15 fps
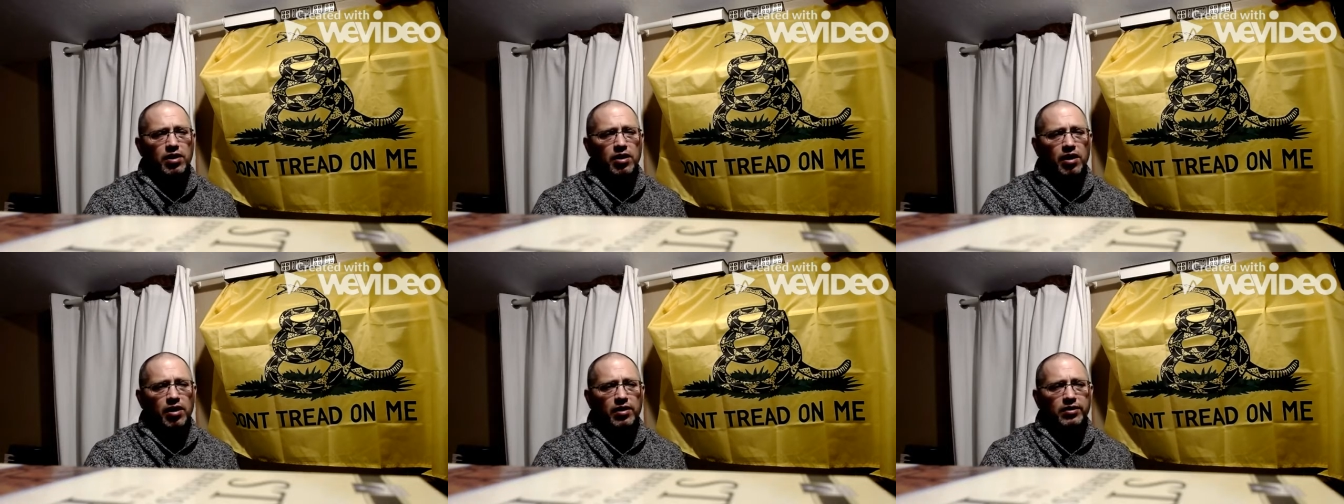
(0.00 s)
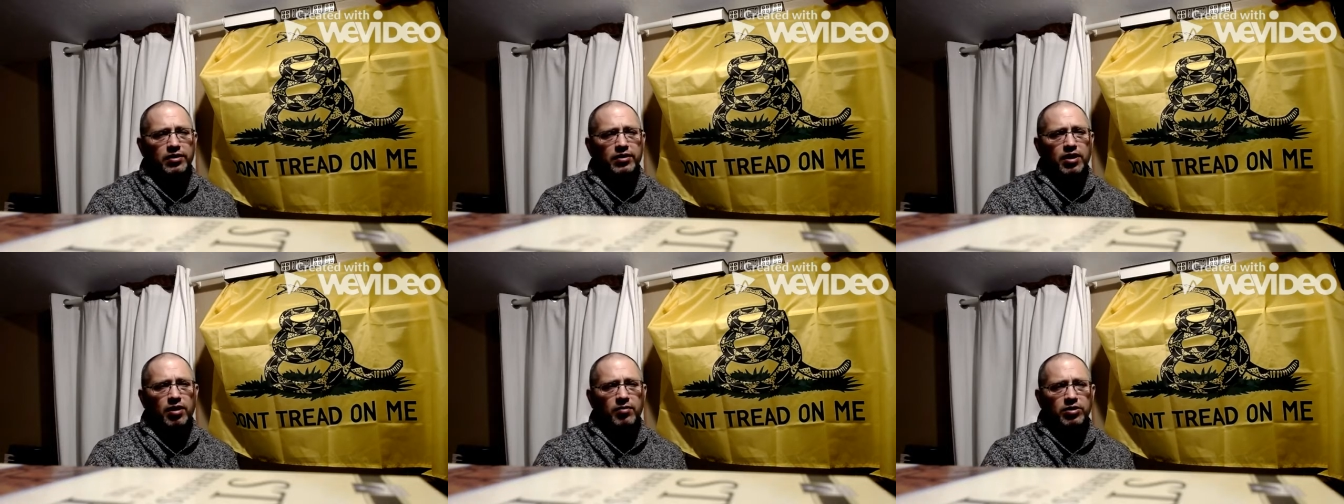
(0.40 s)
uh,
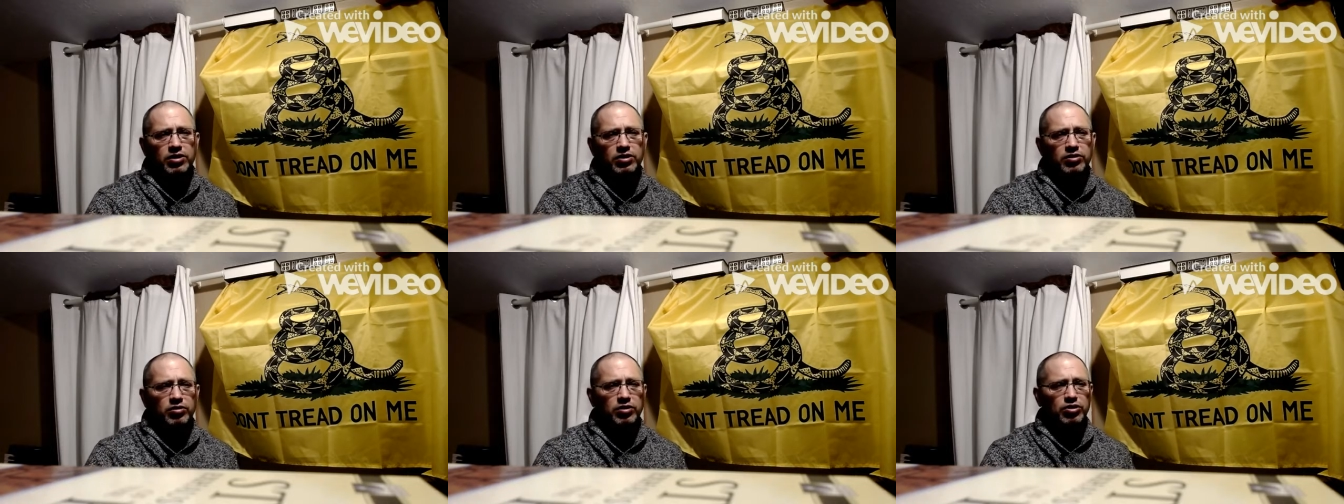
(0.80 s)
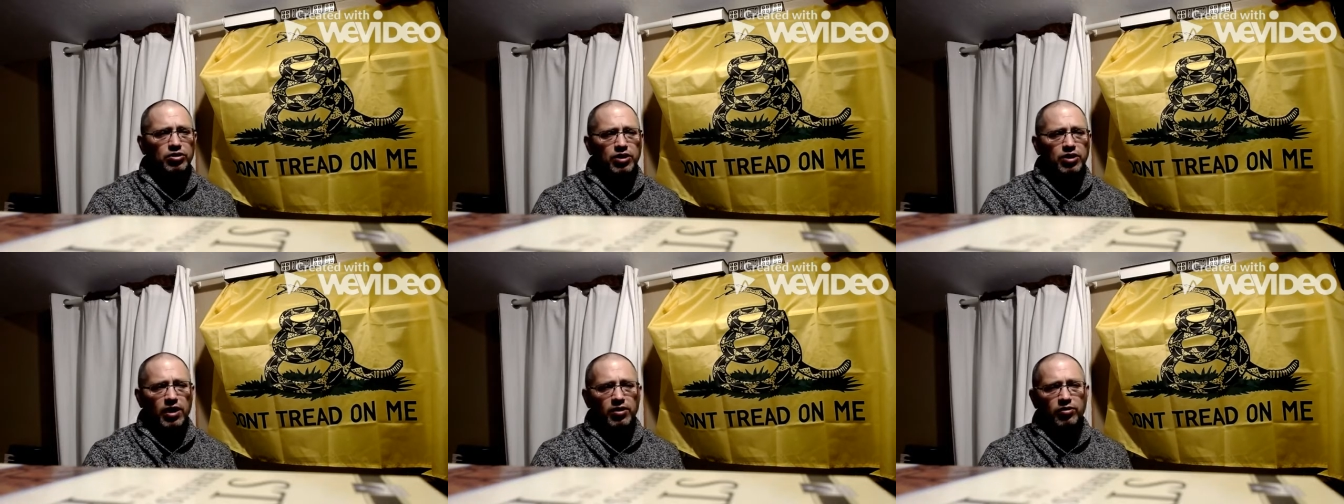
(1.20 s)
coming to the
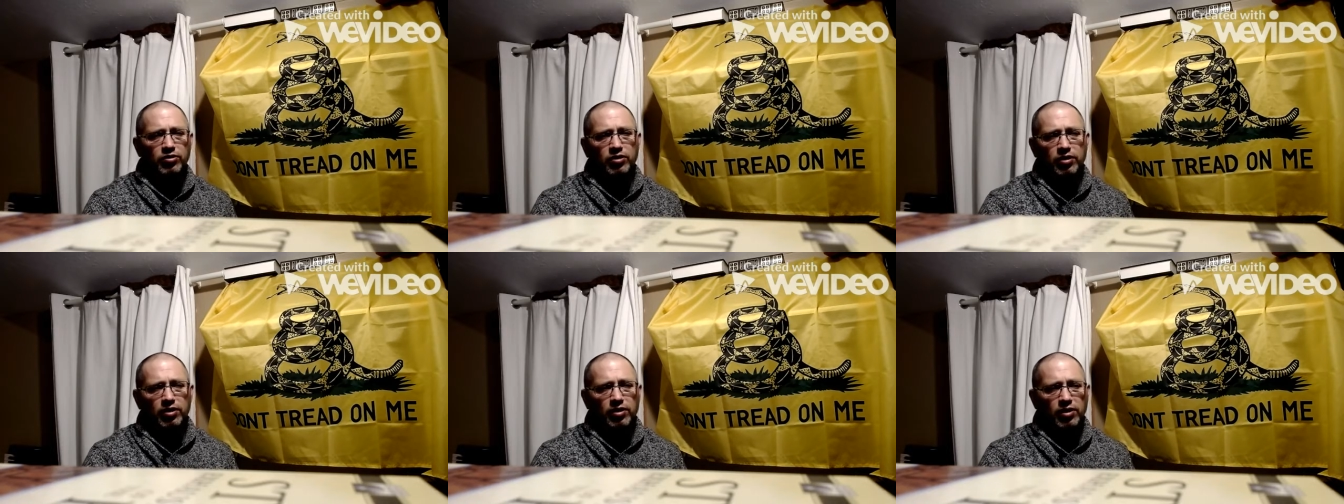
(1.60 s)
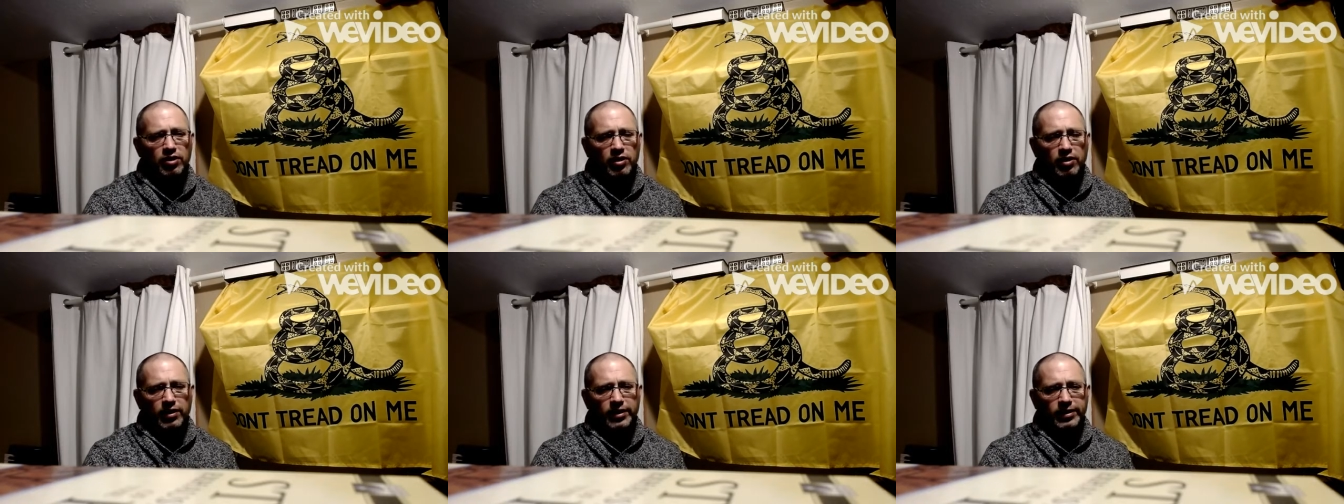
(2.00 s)
channel.
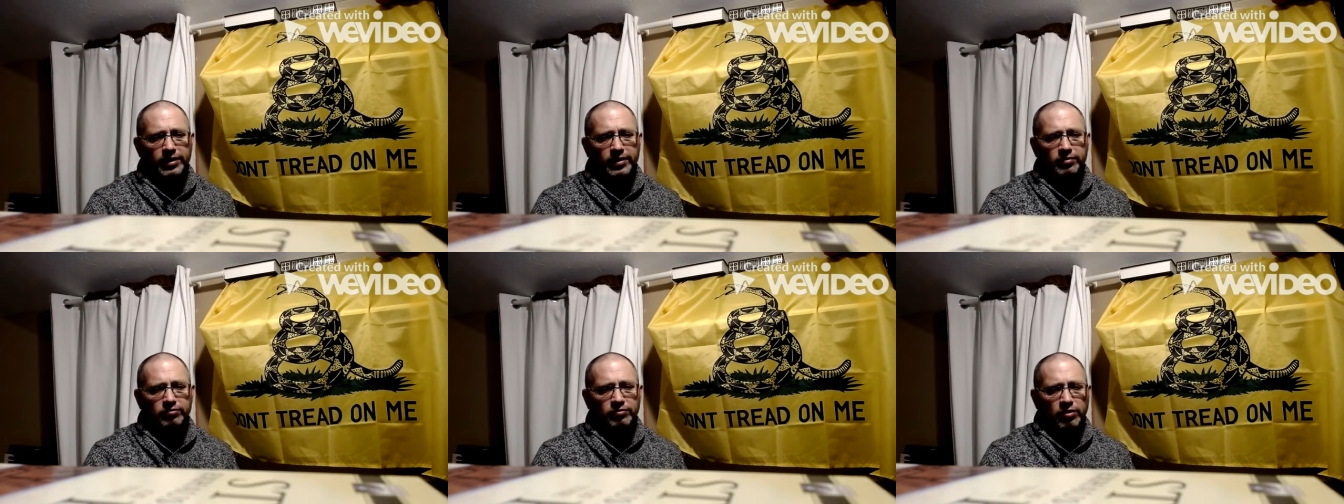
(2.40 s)
Um,